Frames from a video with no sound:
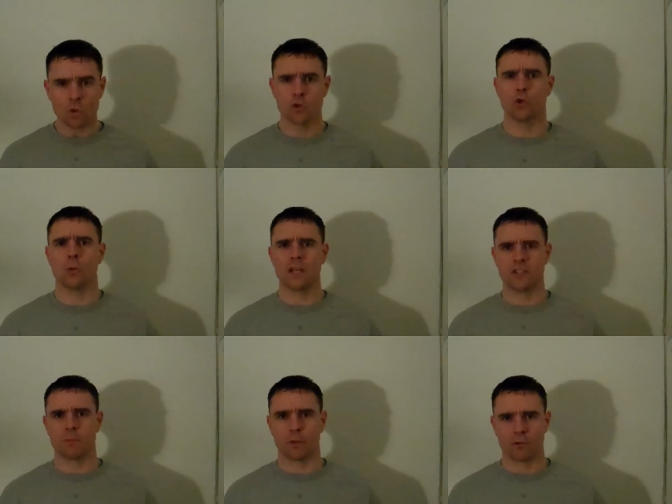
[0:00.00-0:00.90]
Two ways
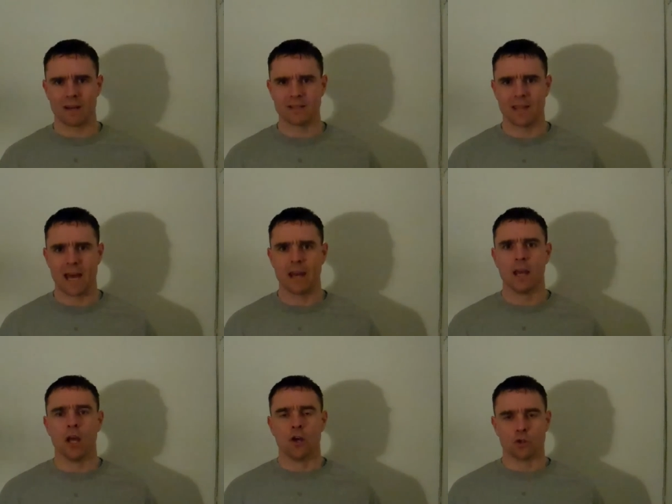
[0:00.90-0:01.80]
to progress that.
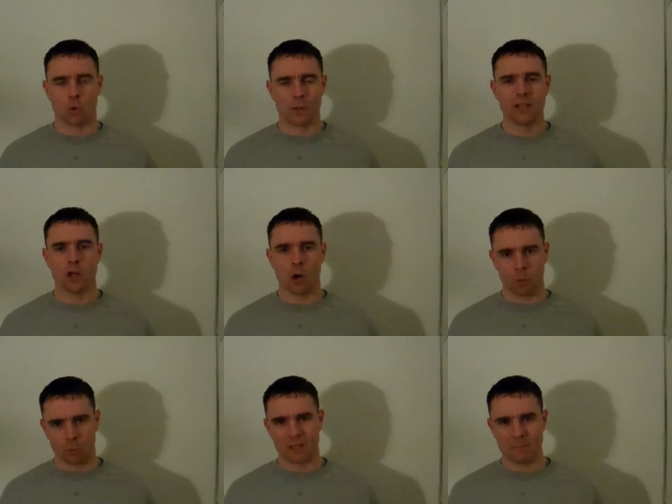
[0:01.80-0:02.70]
So we know
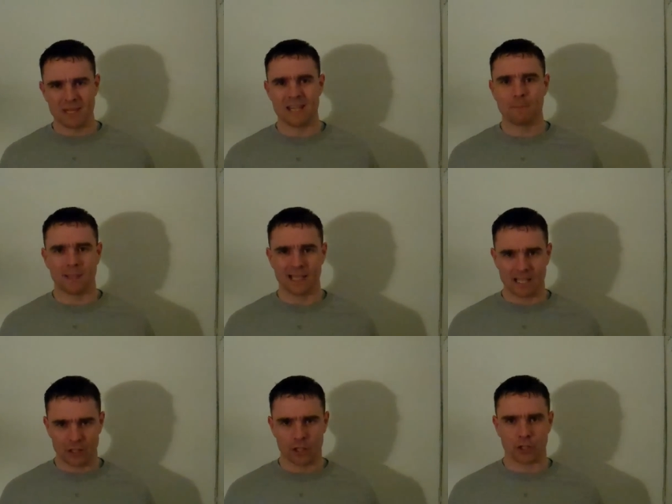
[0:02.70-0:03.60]
when we
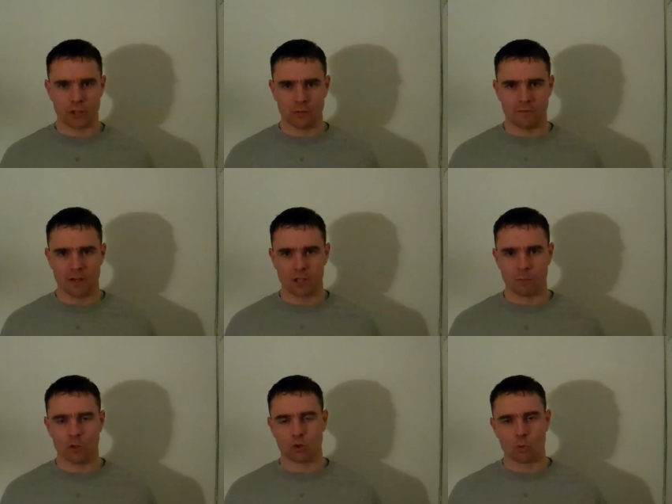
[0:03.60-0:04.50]
manipulate the acute
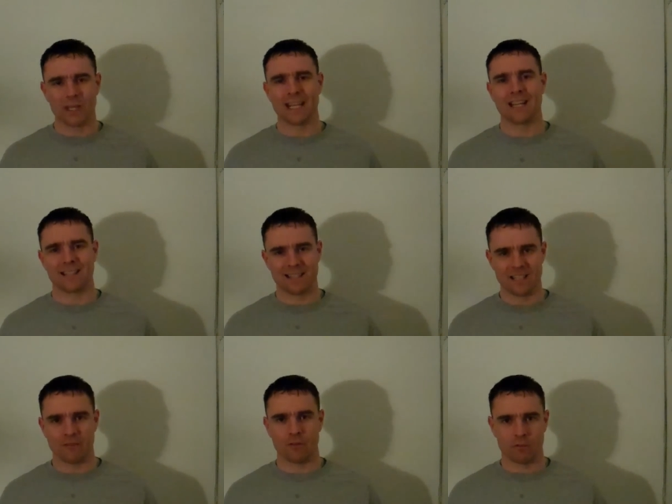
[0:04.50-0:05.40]
variables, we get
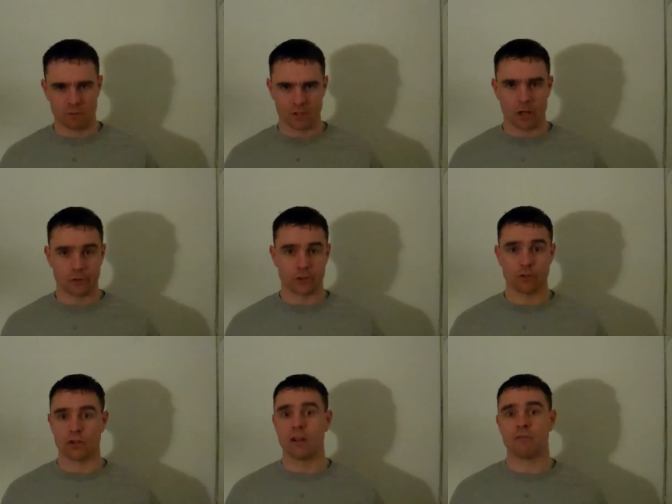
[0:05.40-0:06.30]
different results. And
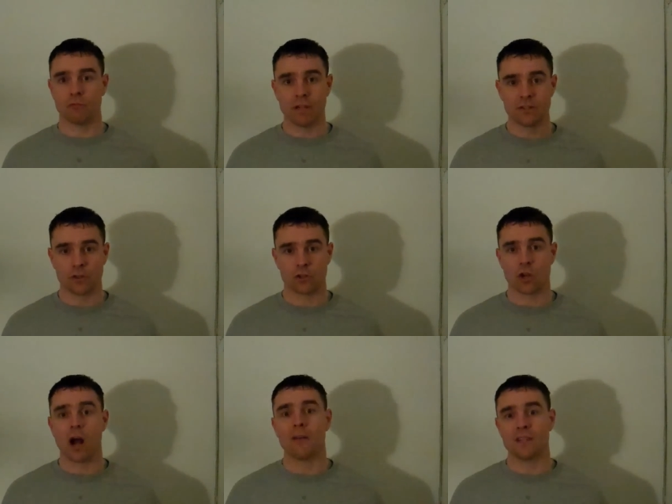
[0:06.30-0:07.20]
there's enough research
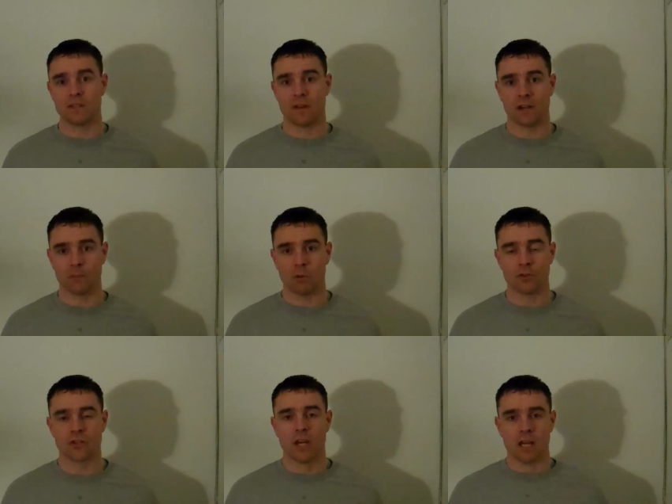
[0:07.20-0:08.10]
on these
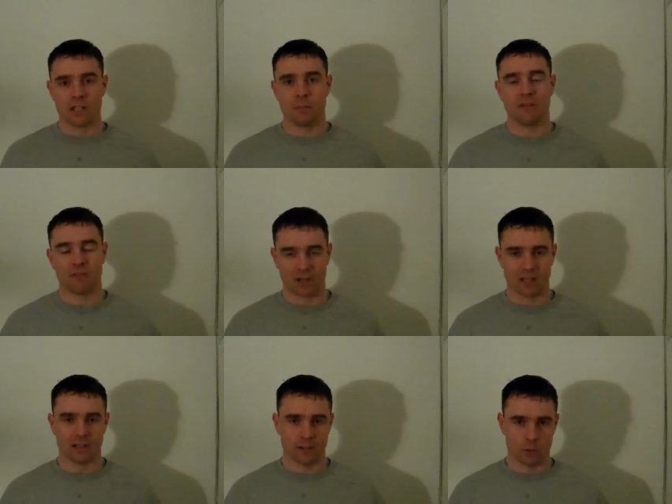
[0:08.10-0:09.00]
variables to be very
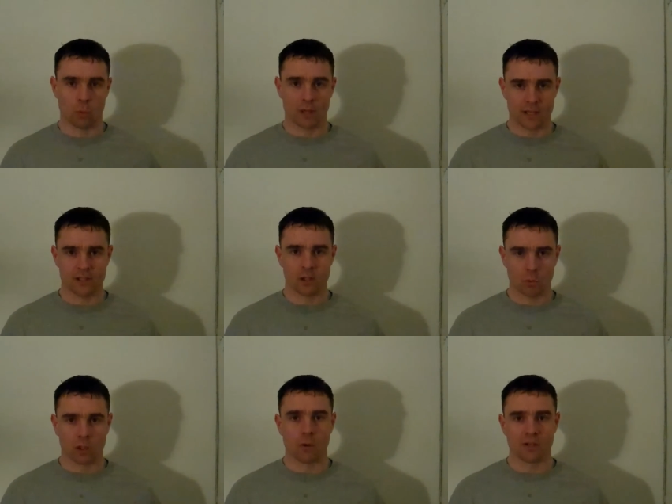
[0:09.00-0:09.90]
clear on what it is that
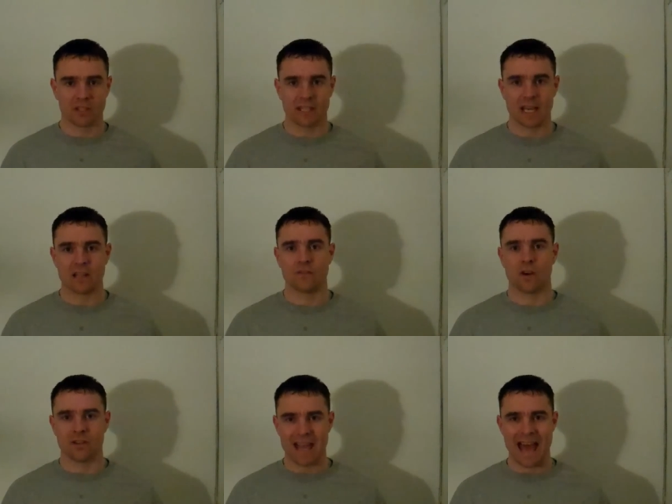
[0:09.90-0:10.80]
we're going to get as
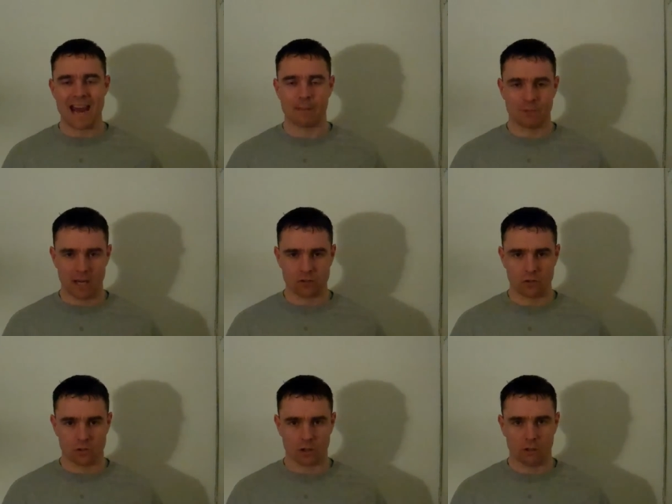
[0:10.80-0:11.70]
far as
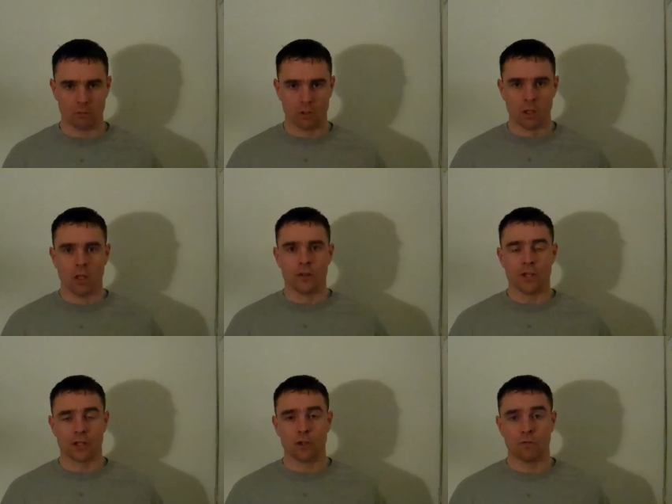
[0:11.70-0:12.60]
adaptations go.
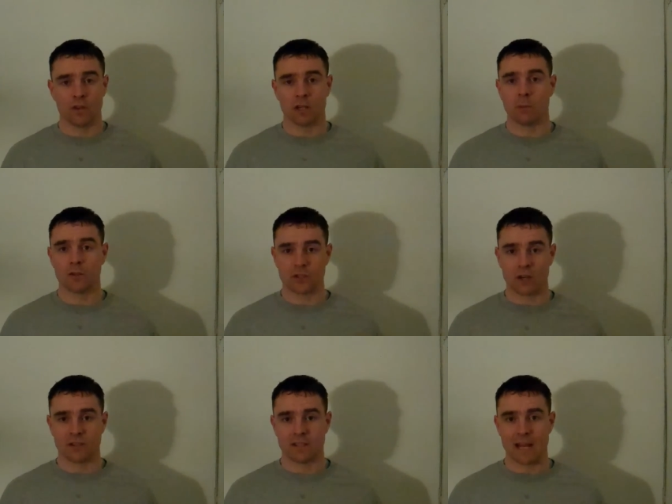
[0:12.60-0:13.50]
The acute variables
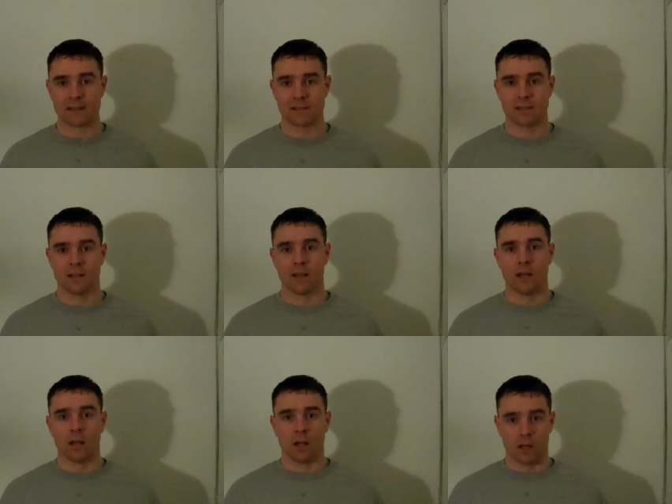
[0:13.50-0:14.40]
are sets,
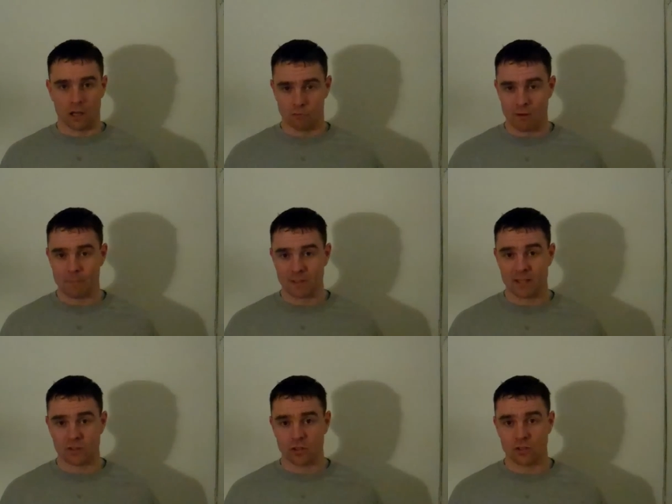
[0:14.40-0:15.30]
uh,
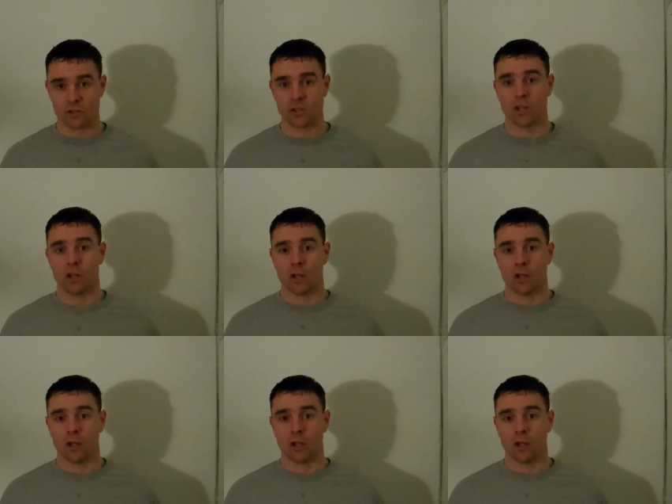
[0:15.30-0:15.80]
repetitions,